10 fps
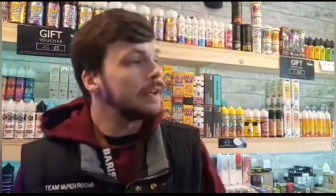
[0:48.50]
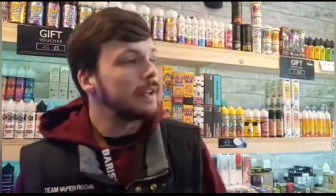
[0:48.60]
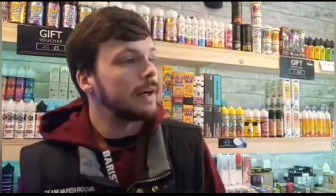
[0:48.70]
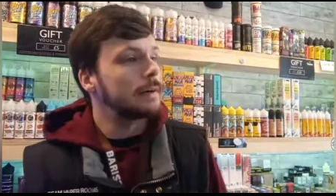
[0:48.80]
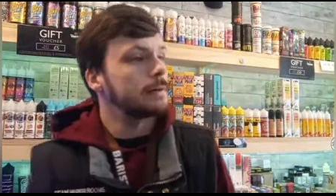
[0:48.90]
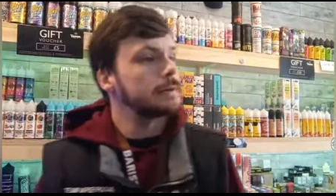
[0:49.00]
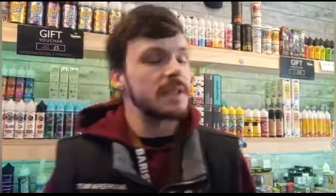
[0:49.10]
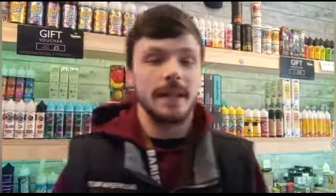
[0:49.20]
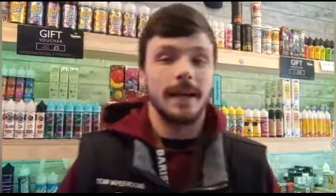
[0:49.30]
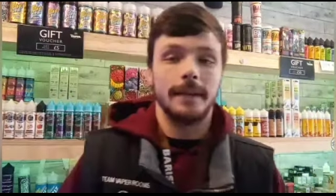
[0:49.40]
now
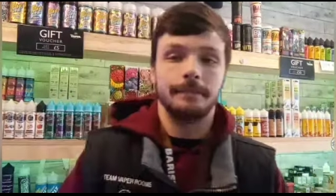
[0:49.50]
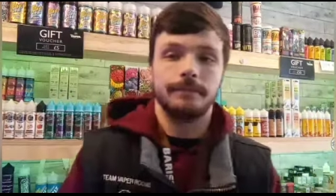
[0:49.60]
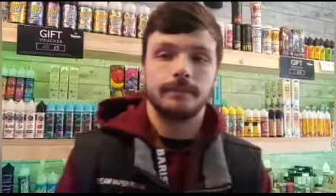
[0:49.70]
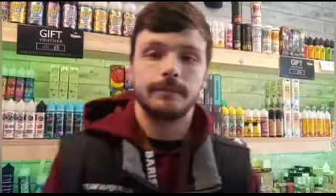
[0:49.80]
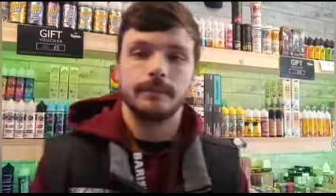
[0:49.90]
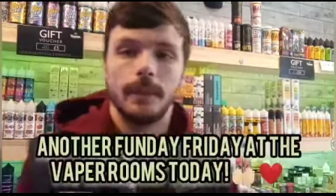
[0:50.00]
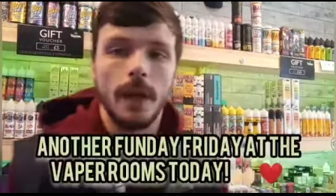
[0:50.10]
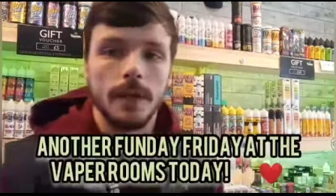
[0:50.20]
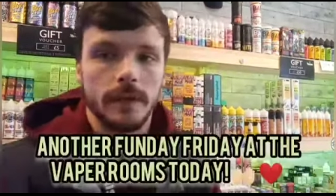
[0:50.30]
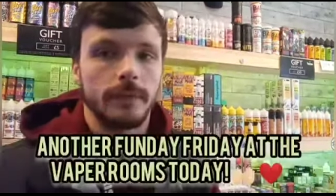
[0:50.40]
today
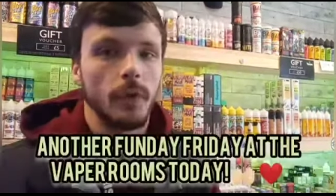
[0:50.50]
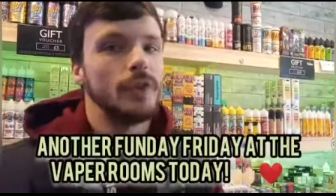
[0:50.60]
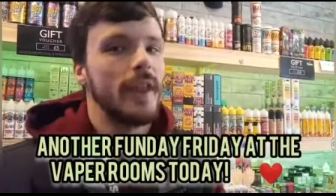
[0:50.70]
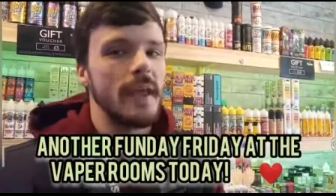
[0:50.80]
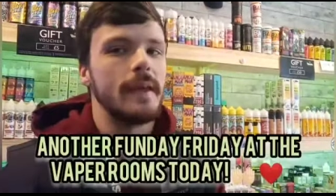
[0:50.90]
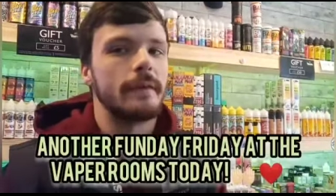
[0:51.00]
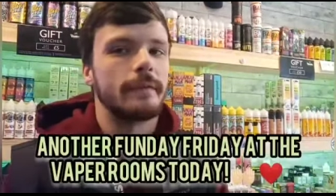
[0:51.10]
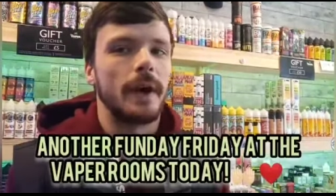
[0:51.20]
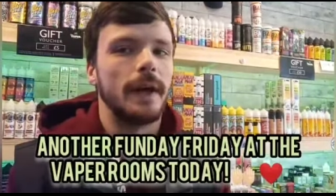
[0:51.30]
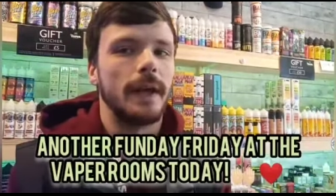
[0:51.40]
is a fun day
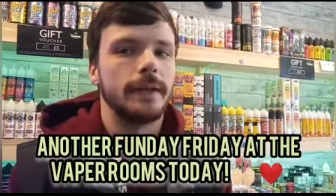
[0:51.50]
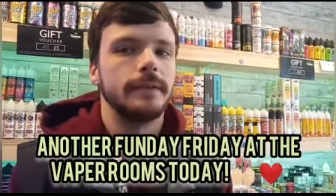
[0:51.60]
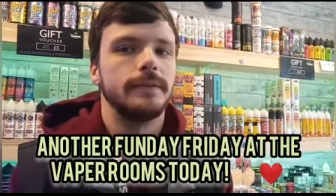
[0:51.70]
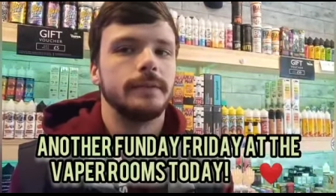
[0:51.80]
friday